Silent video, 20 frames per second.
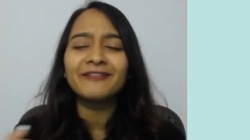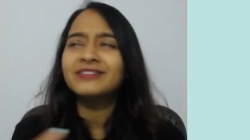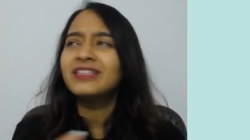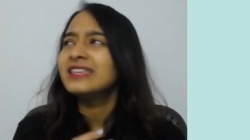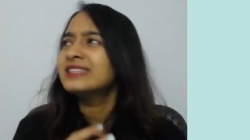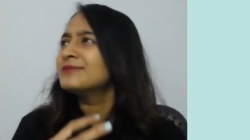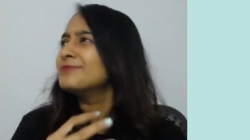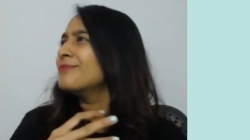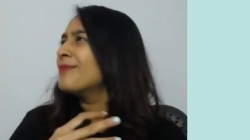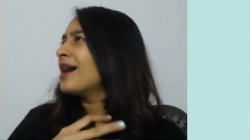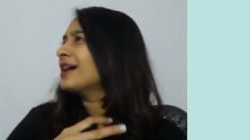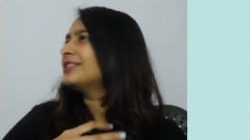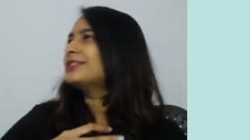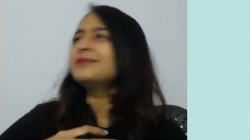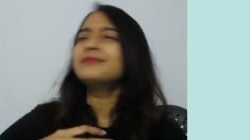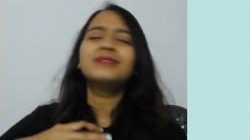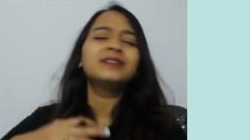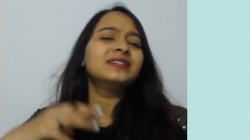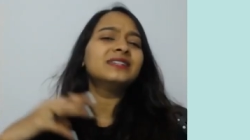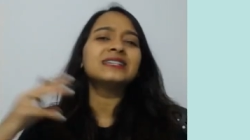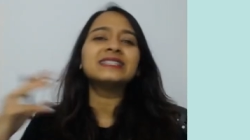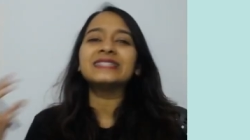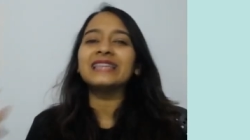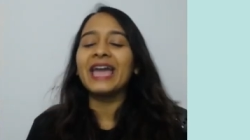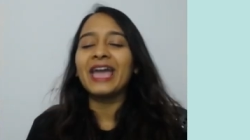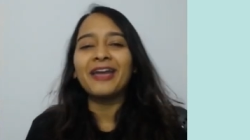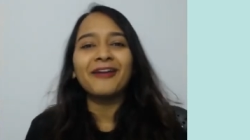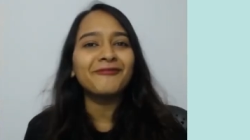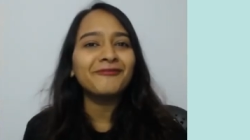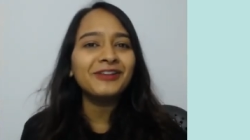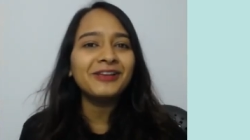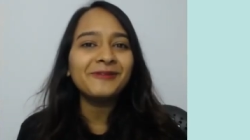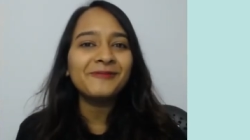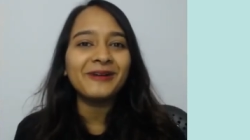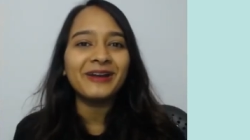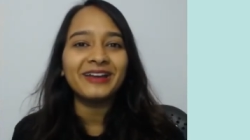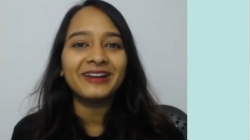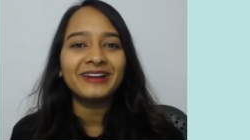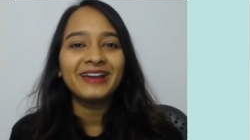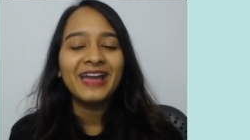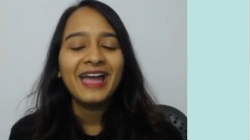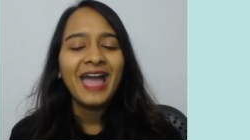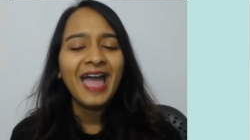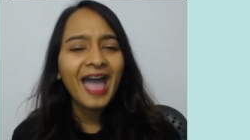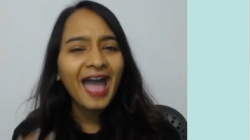There's mathematics everywhere.